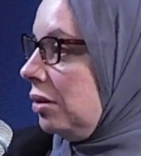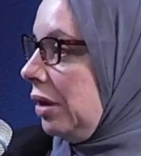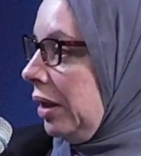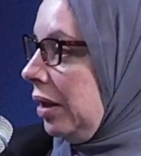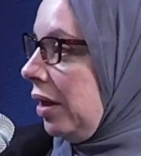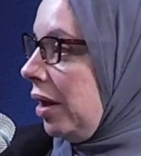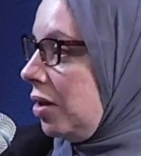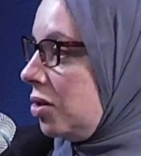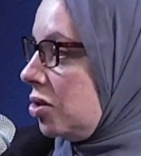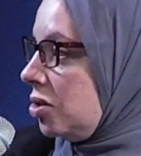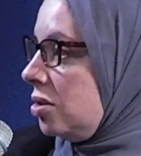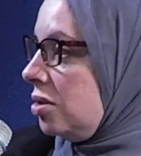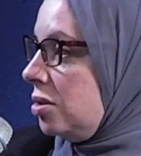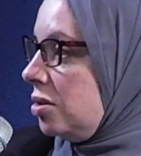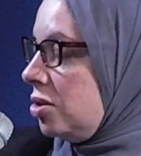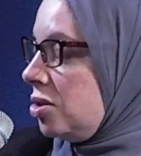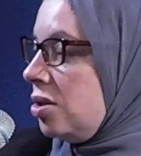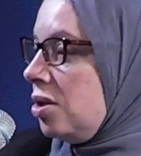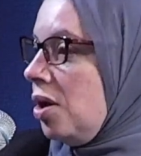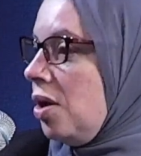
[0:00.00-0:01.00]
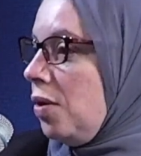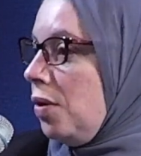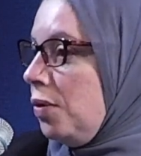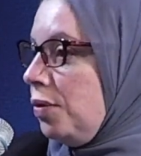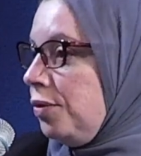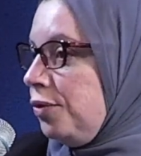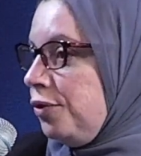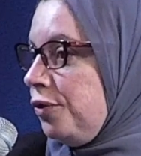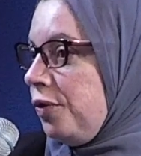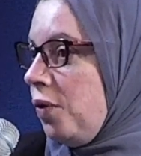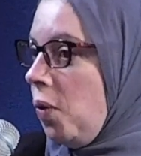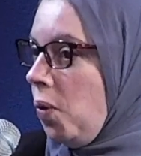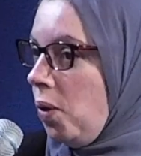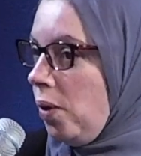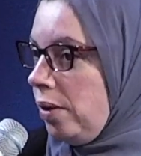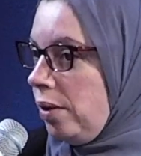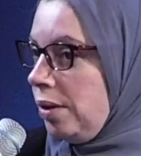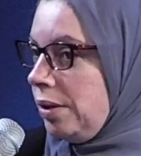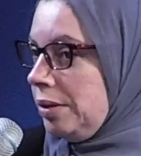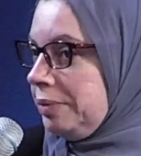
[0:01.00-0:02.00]
Litigation is known
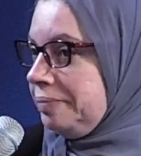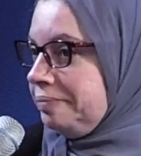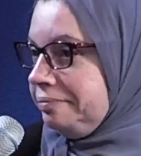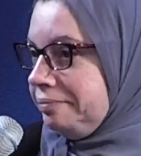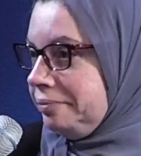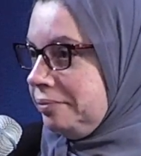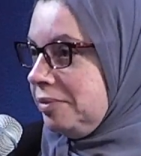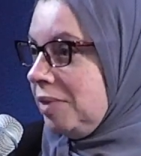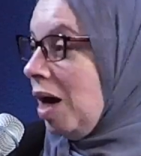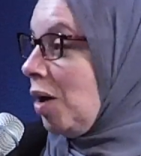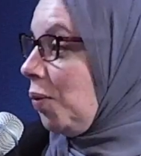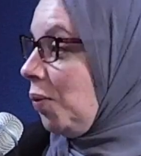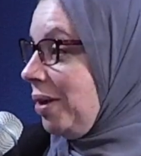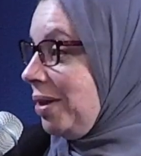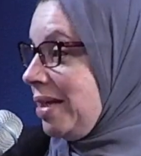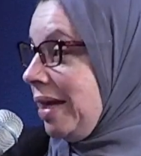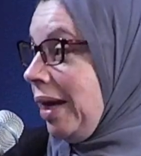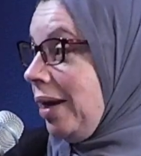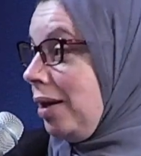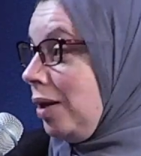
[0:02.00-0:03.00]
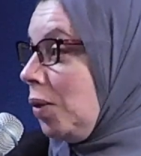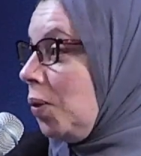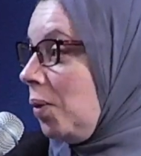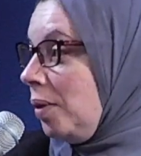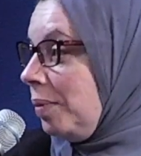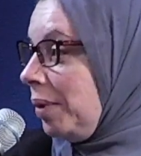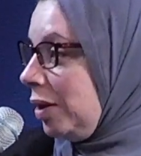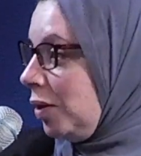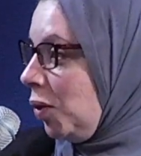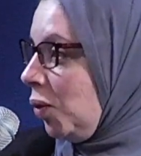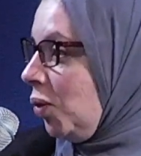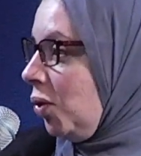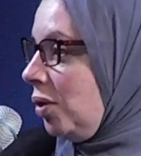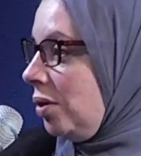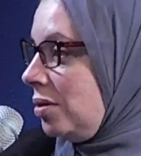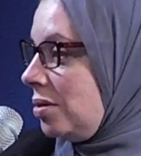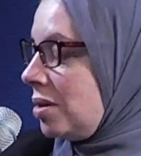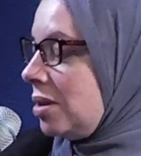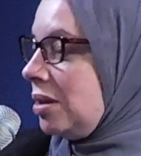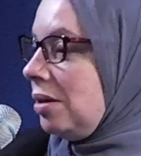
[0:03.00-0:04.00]
for not retaining women
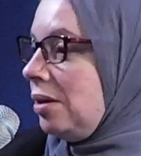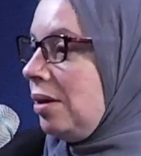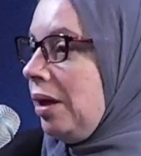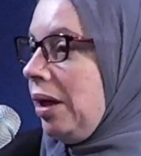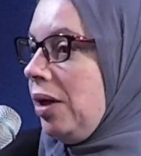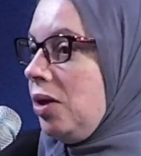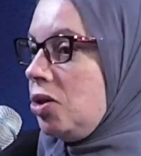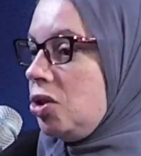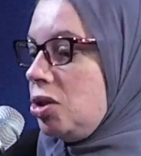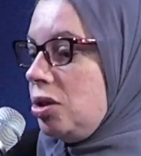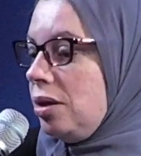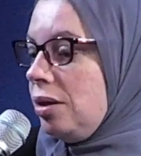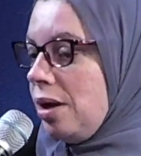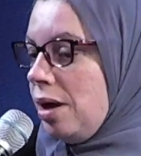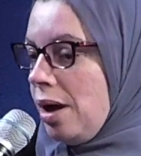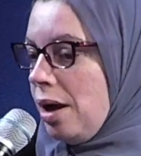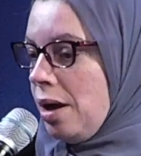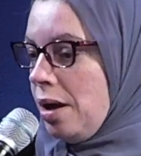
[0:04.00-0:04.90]
lawyers in litigation.